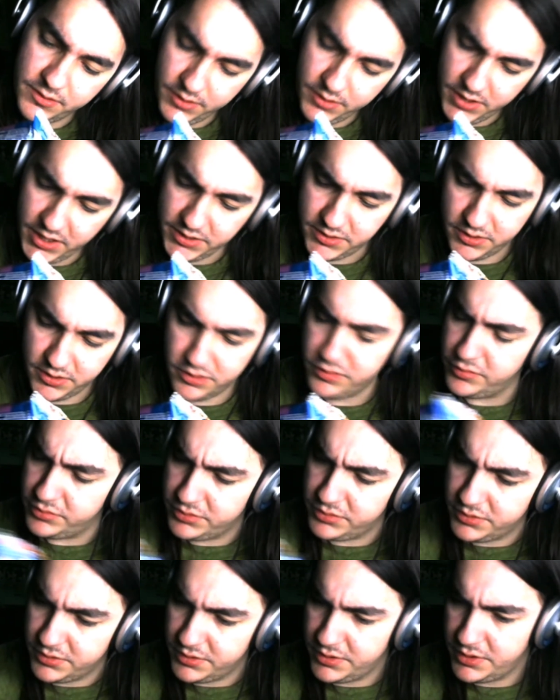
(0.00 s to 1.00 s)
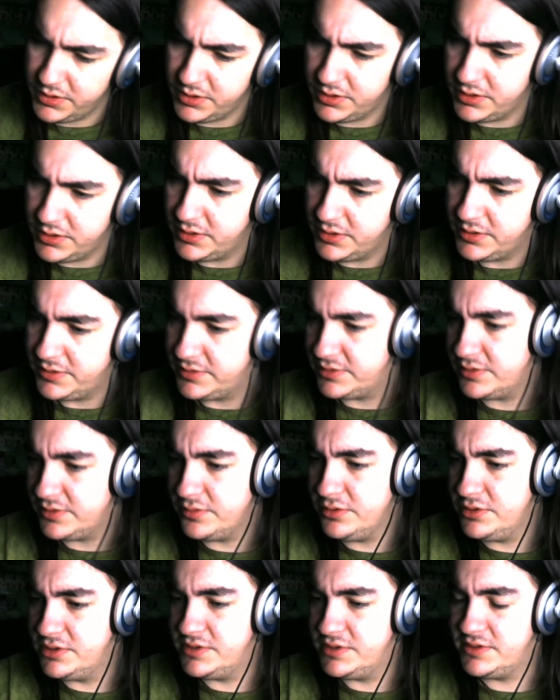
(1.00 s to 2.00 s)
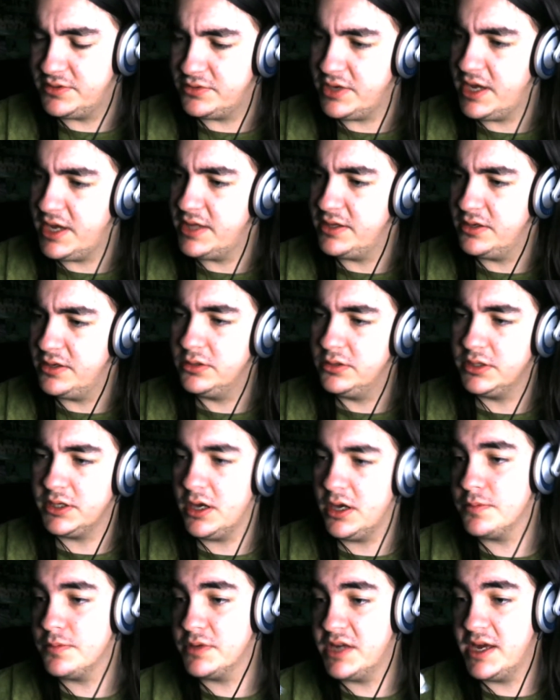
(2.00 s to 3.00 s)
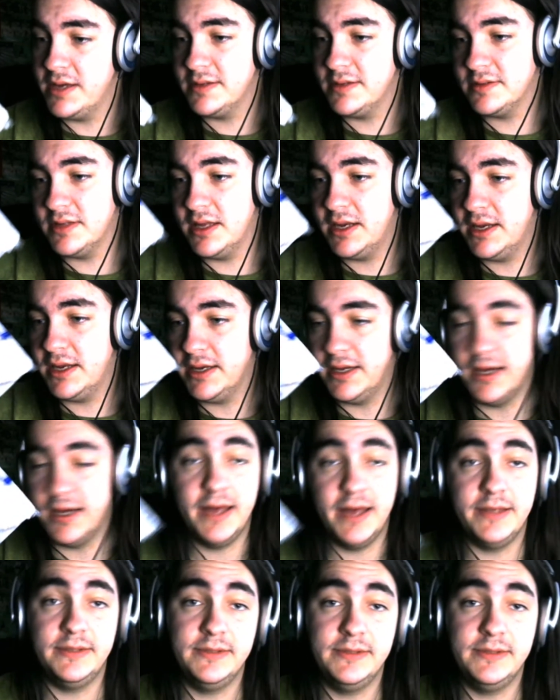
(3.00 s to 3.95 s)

They don't. So we'll just try the only cupcakes that I got.